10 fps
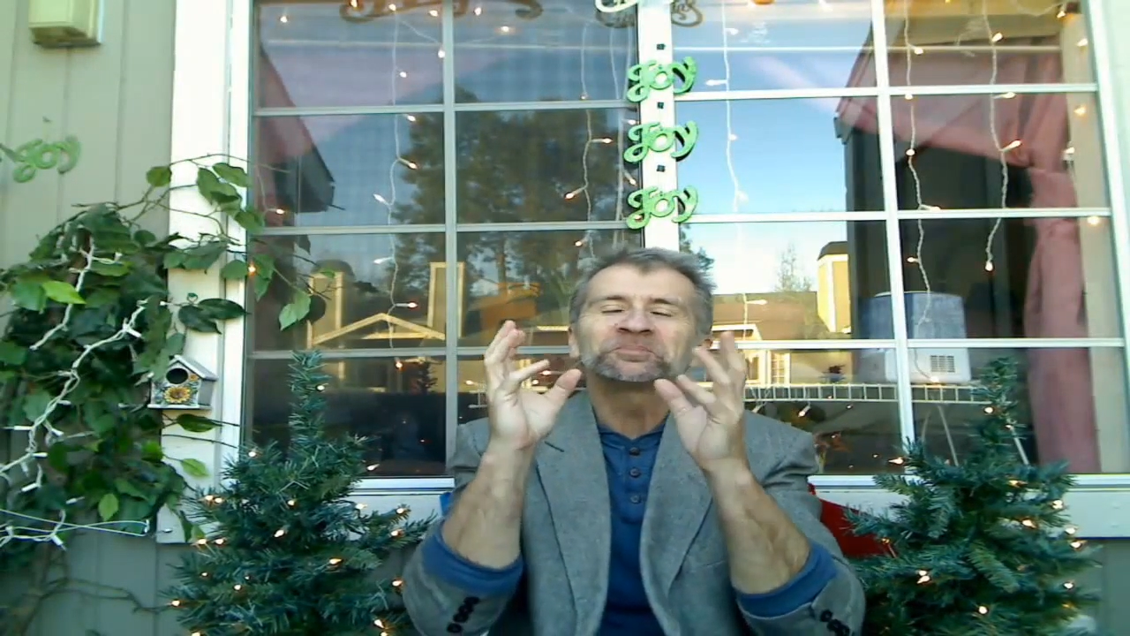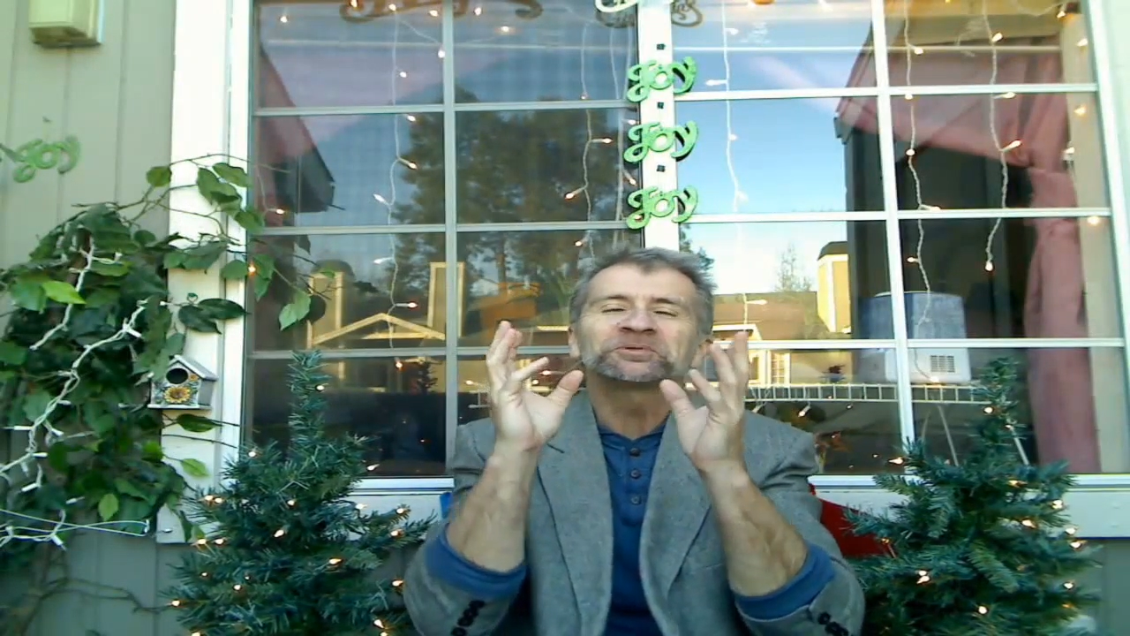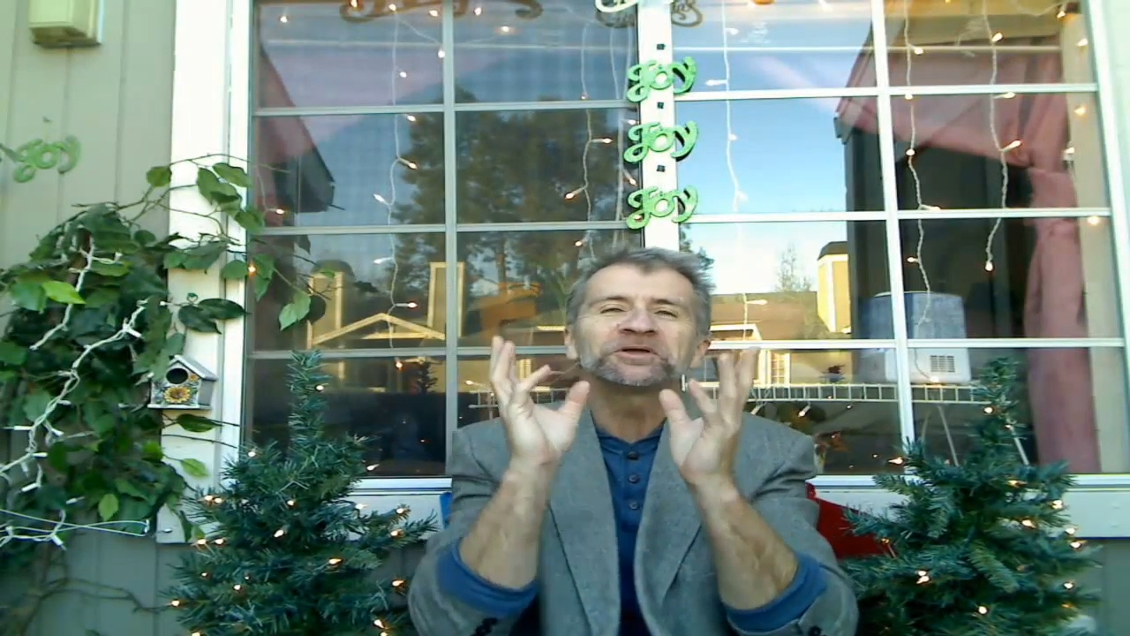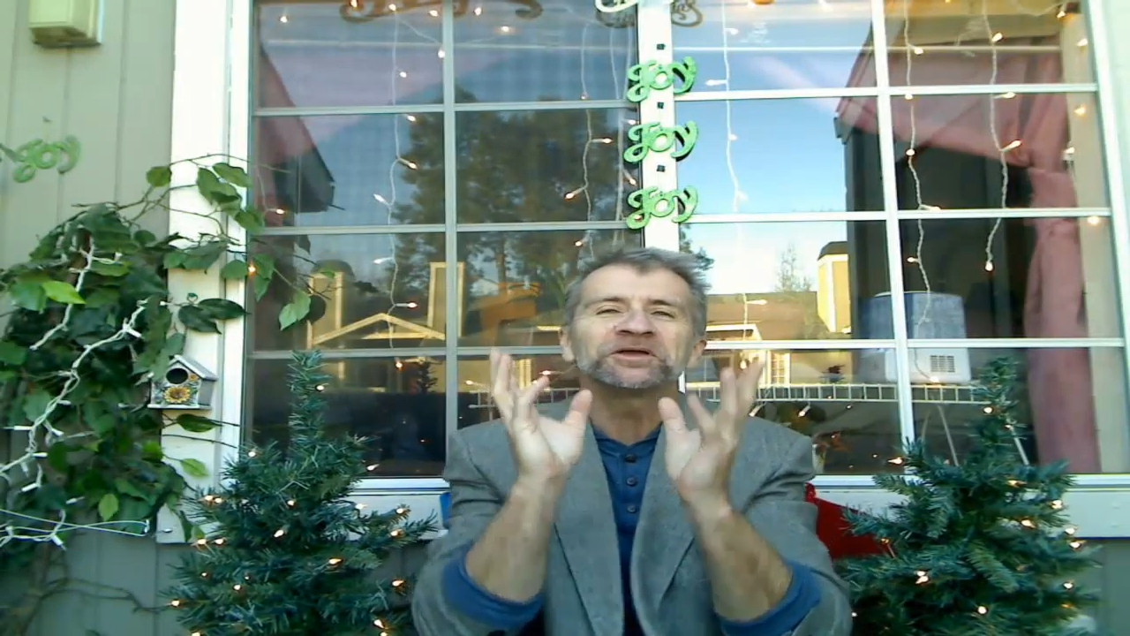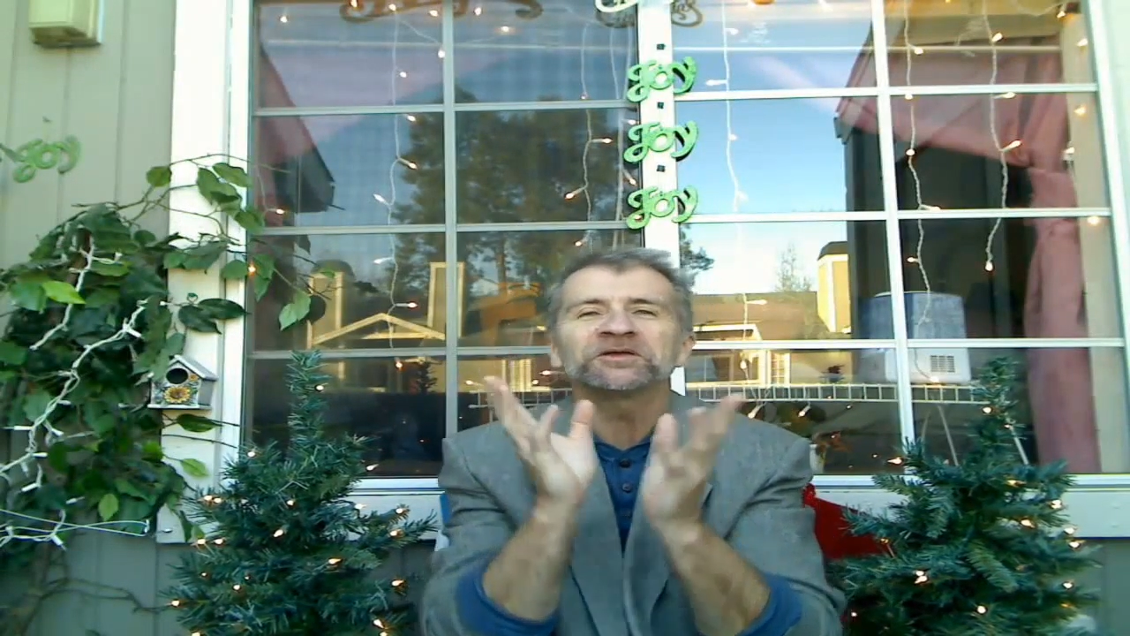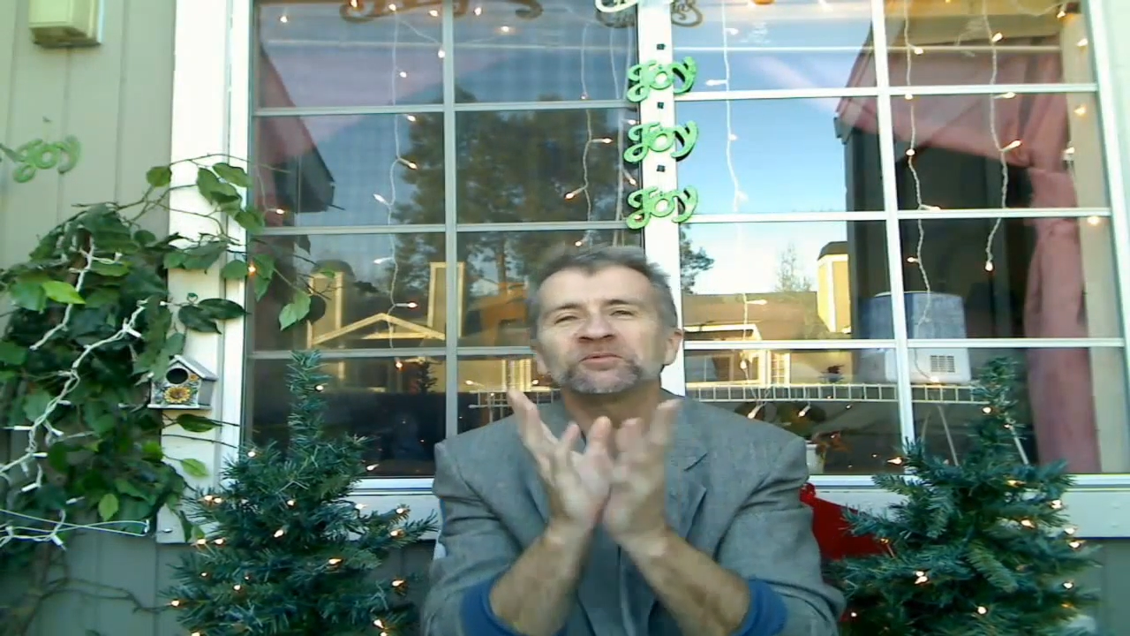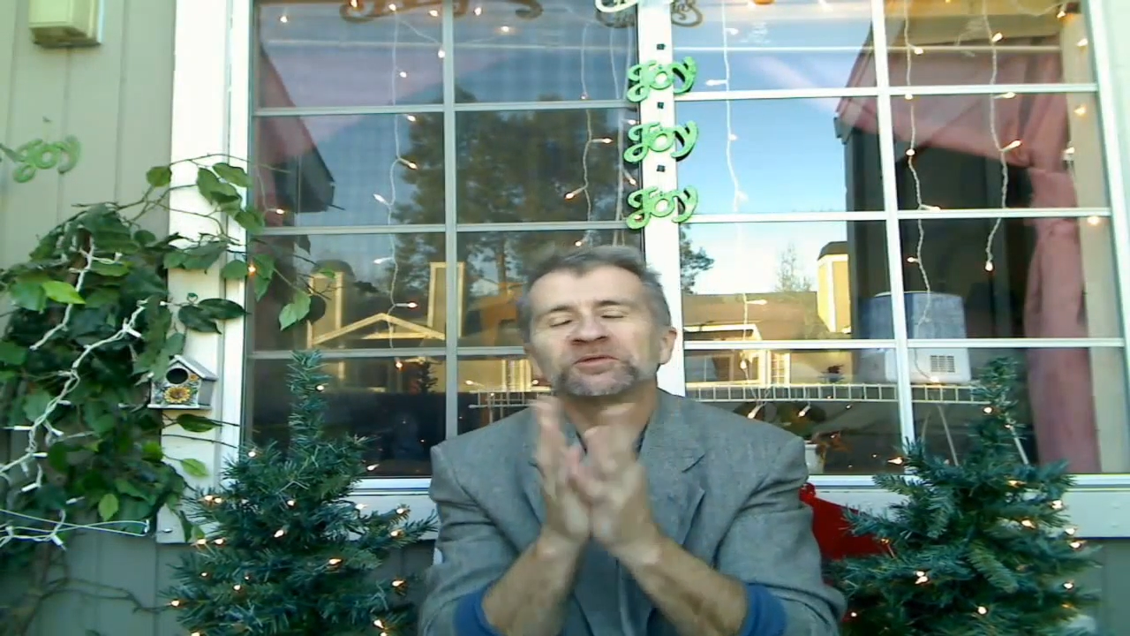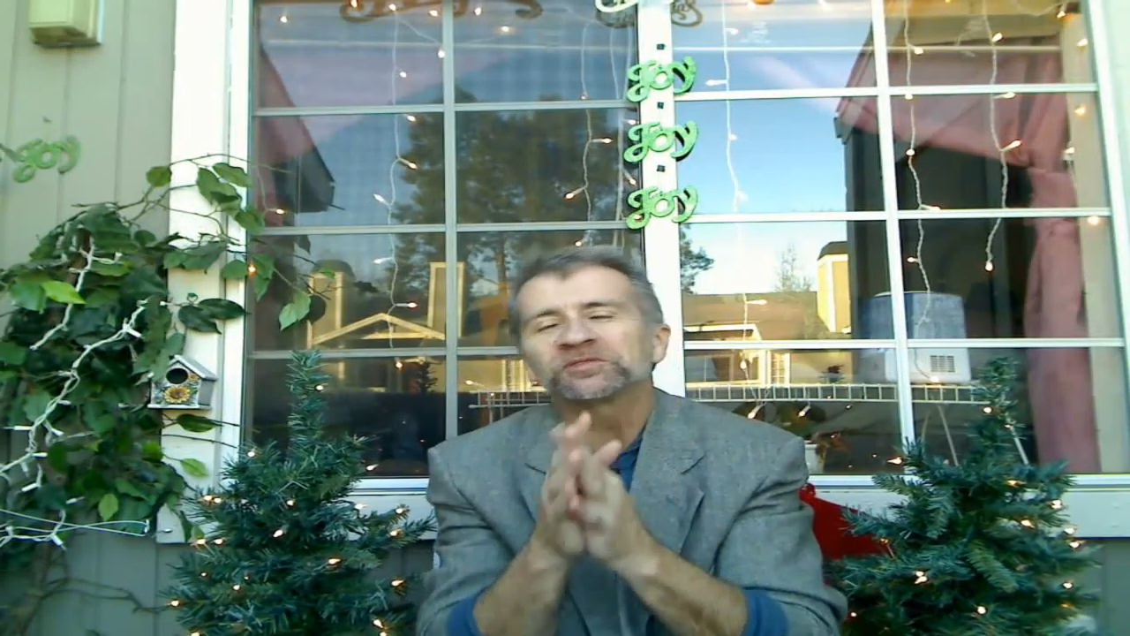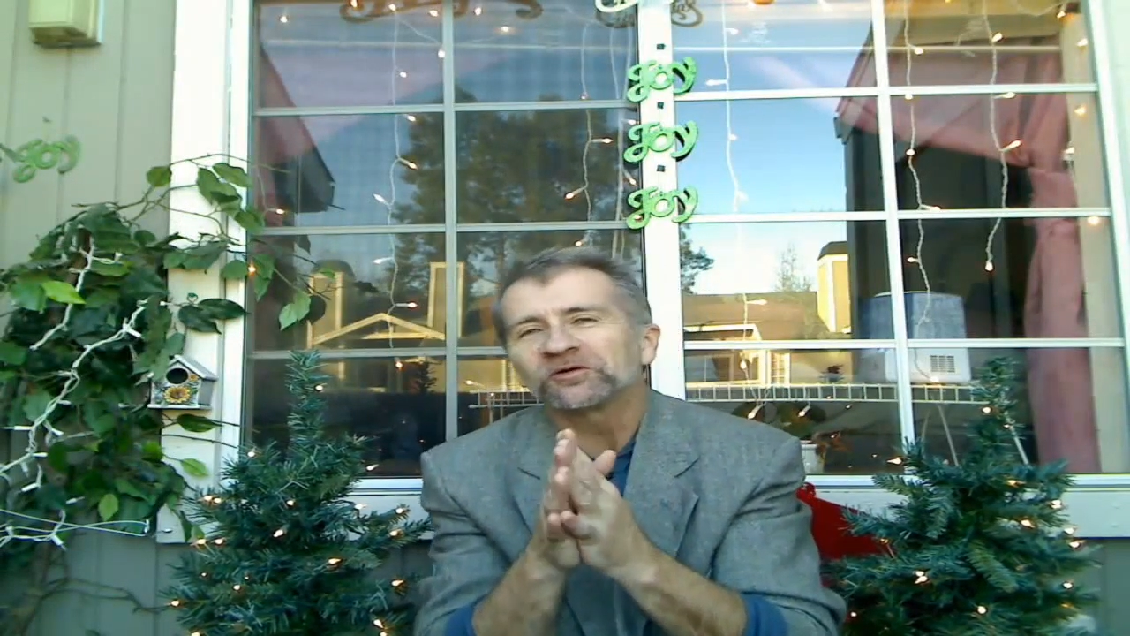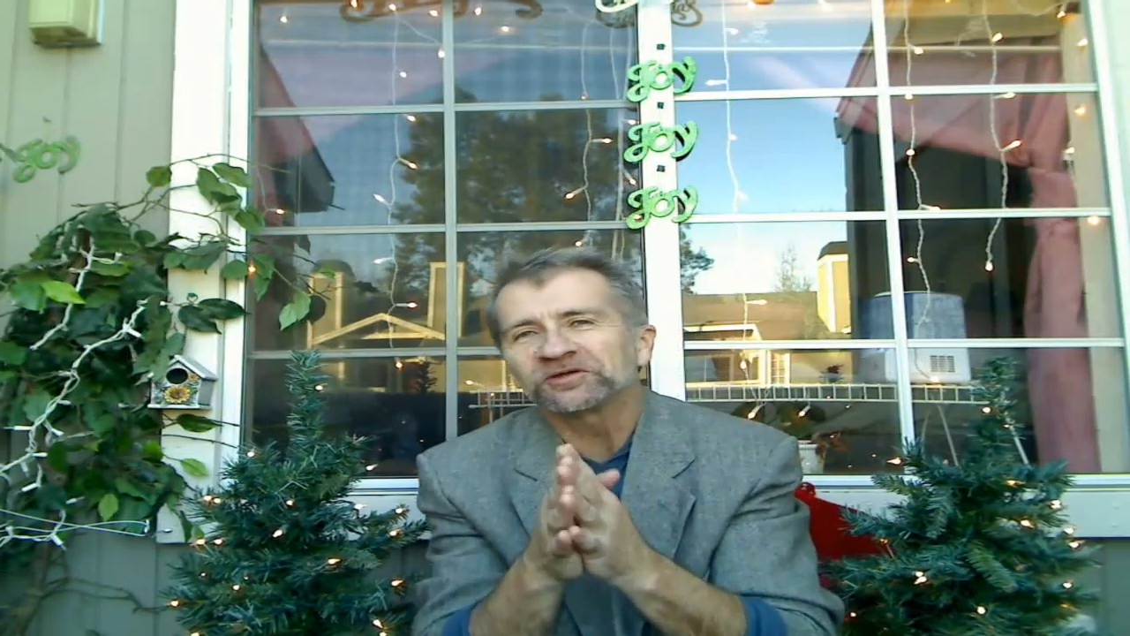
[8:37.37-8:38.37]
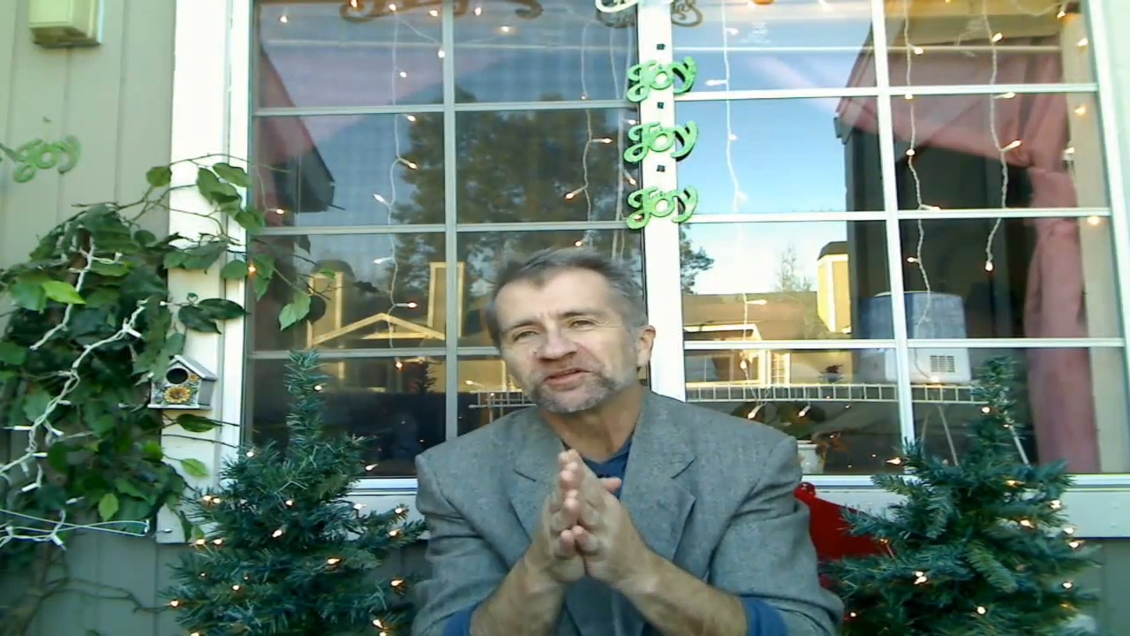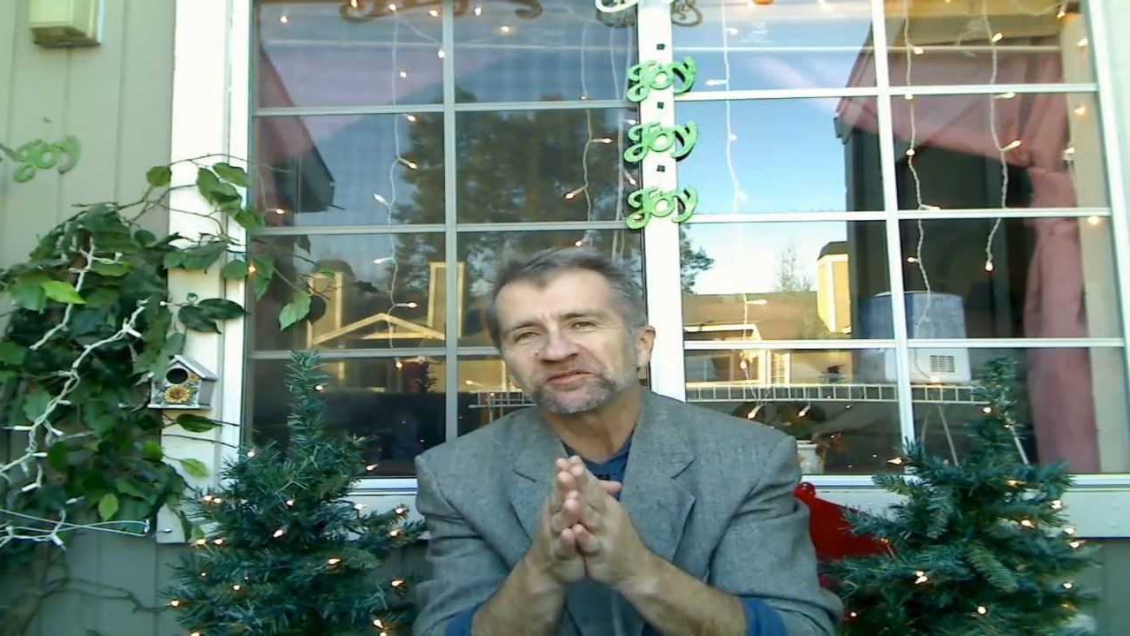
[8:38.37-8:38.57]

plead with the Holy